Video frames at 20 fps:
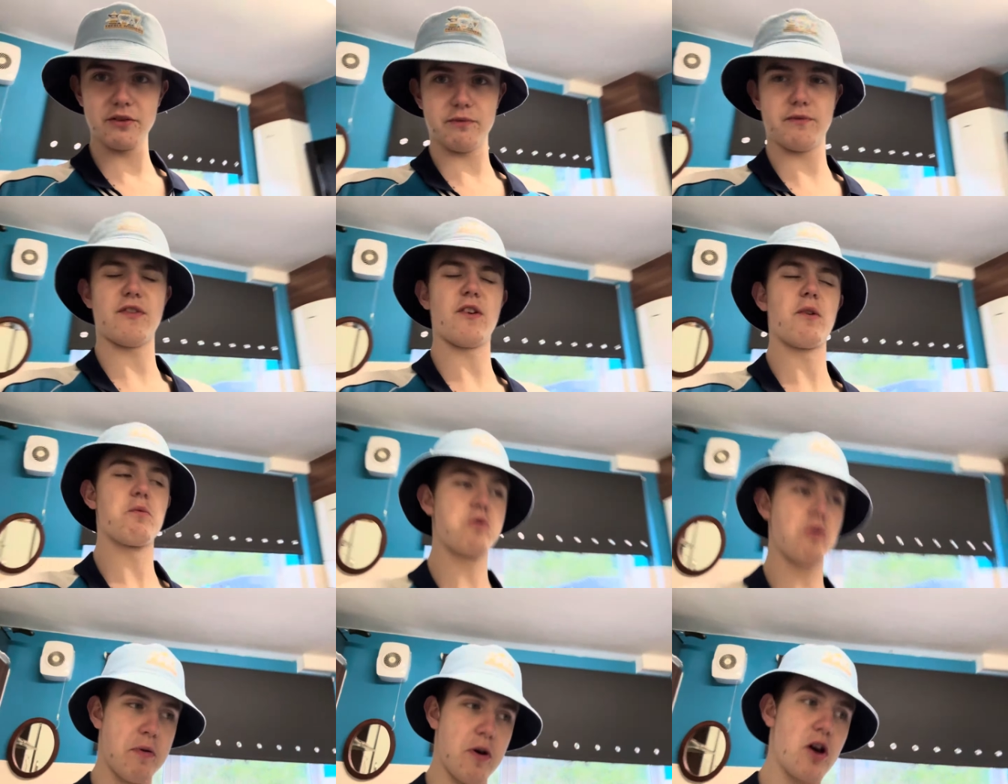for
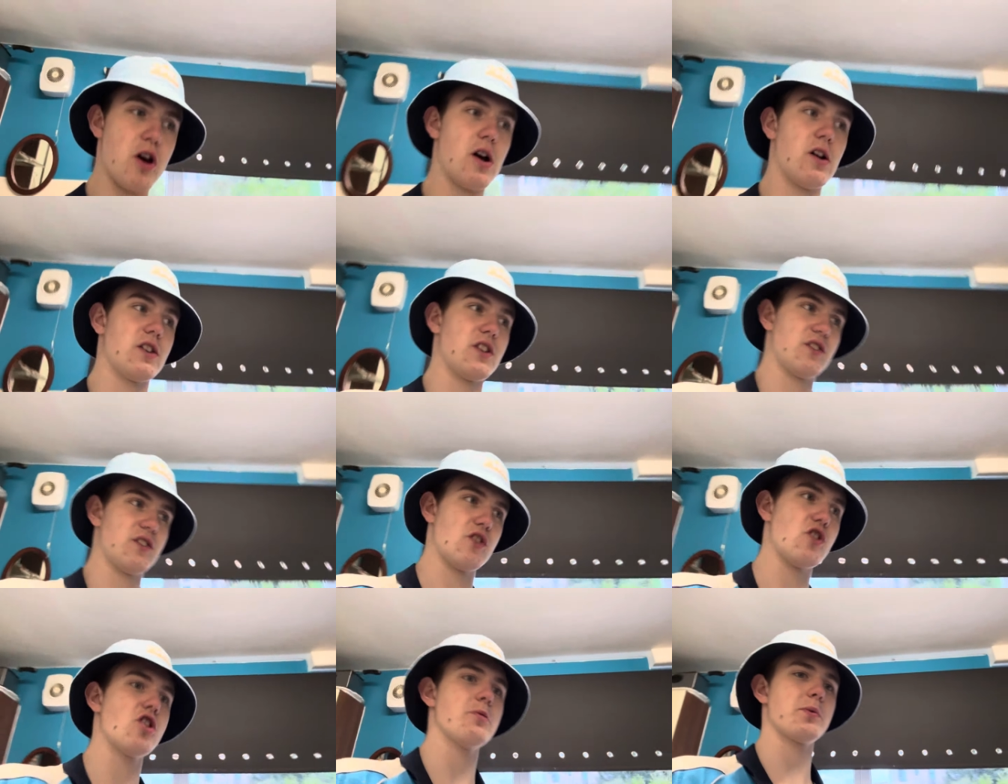Roberto De
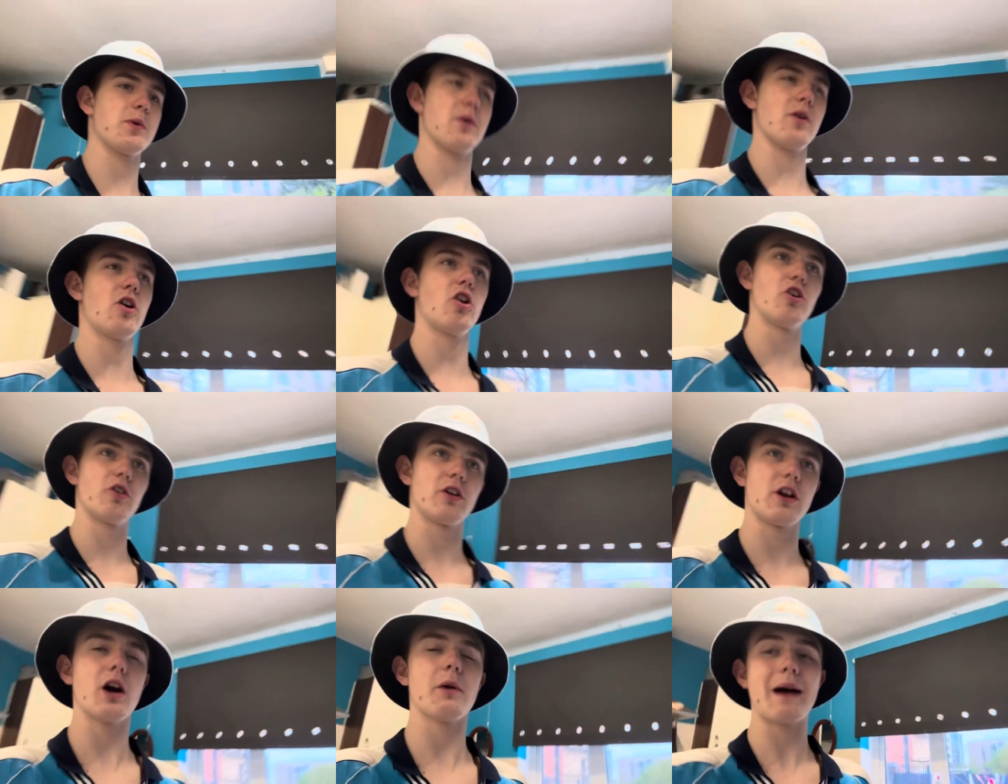Zerbi
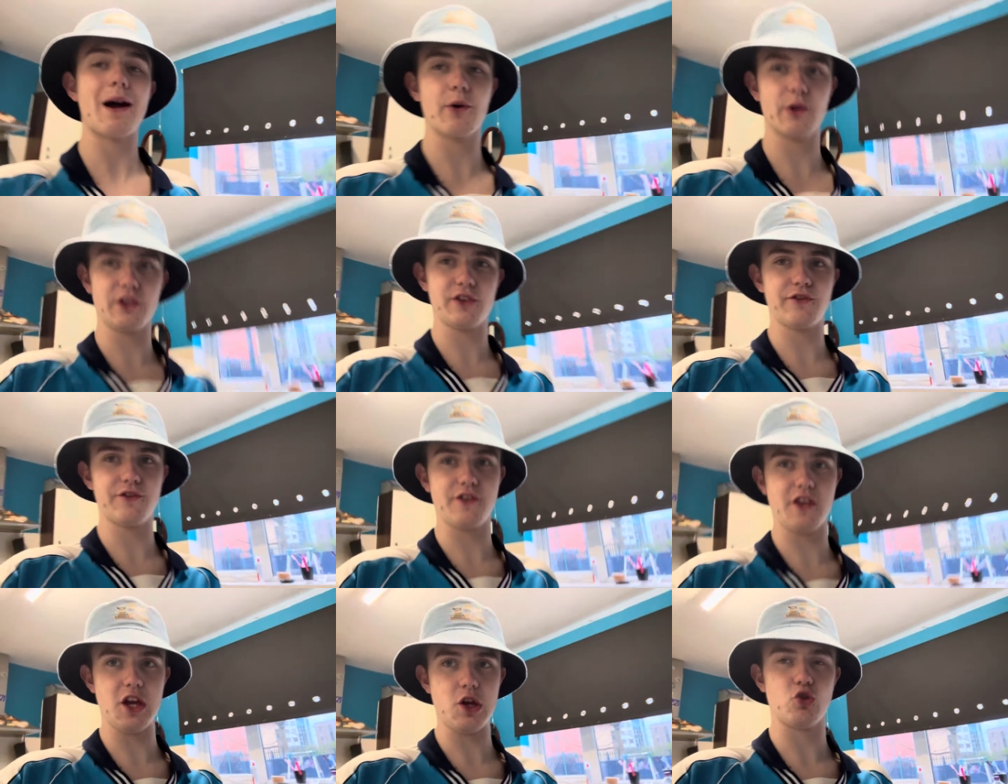on, about his
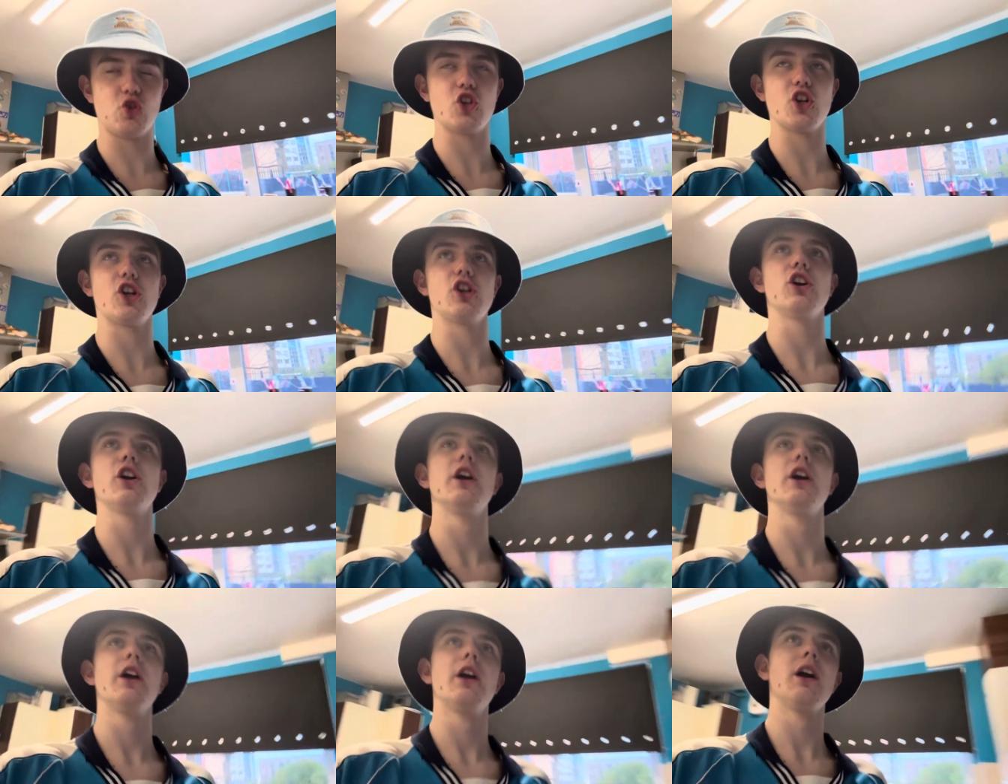future,
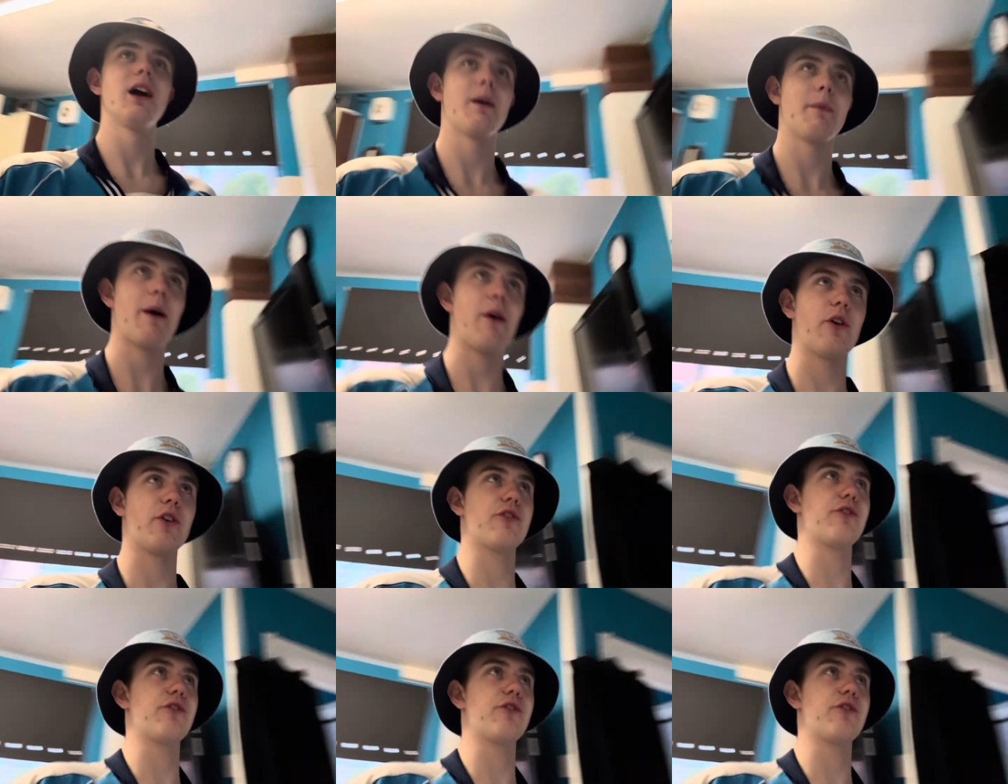about his